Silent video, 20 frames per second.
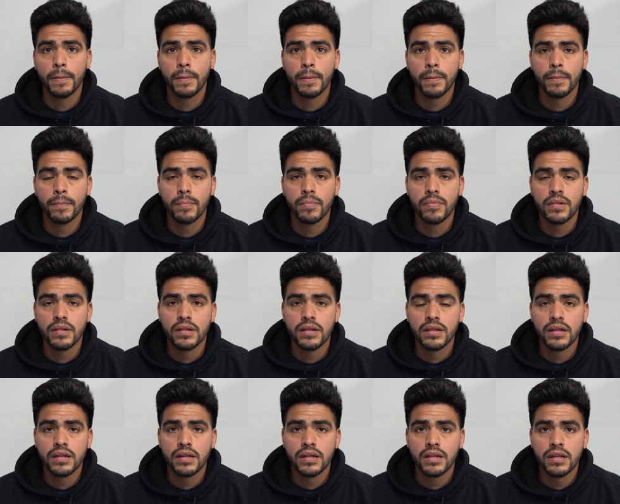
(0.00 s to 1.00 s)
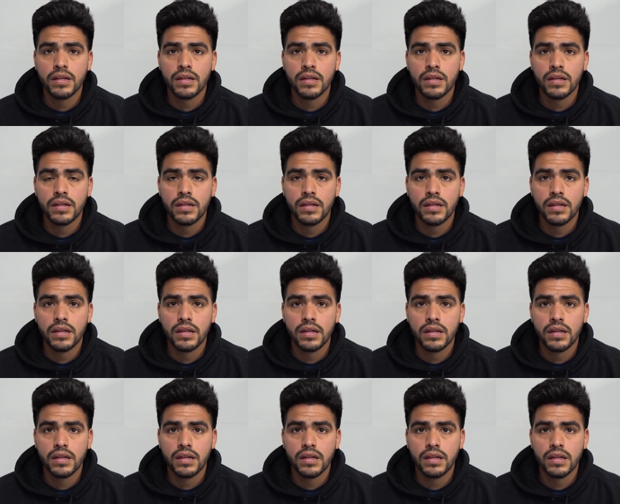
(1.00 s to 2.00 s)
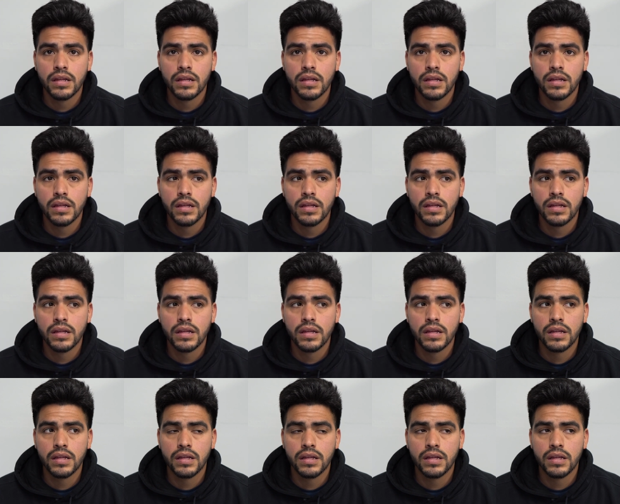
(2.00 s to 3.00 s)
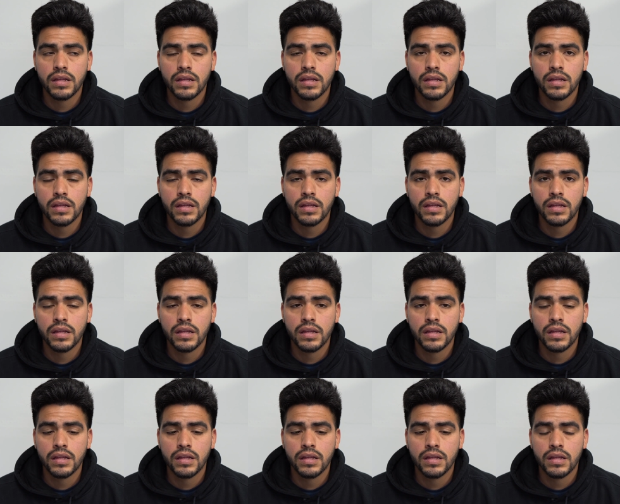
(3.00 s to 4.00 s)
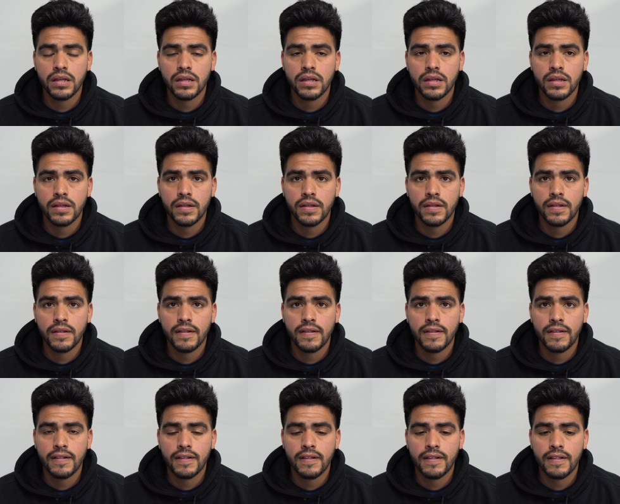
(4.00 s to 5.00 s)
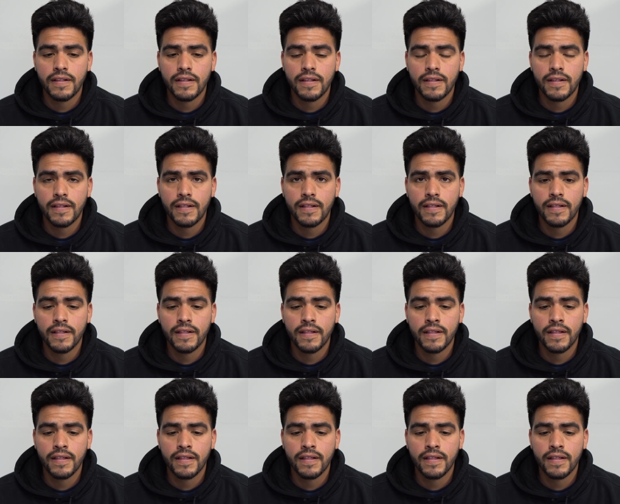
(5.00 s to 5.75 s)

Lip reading: Nothing is said.